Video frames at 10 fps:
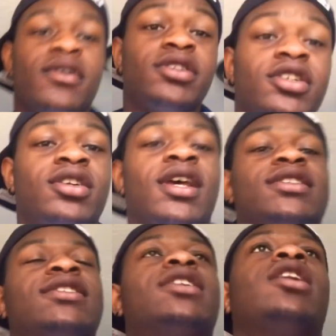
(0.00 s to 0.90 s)
shirt that
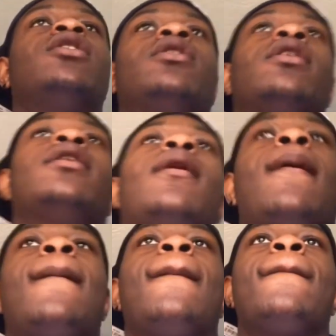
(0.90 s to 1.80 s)
is saying on it.
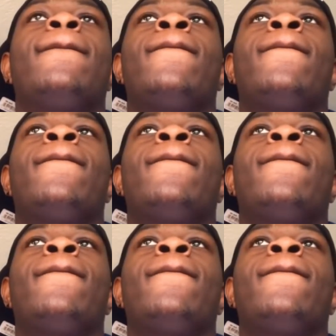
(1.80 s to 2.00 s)
Um,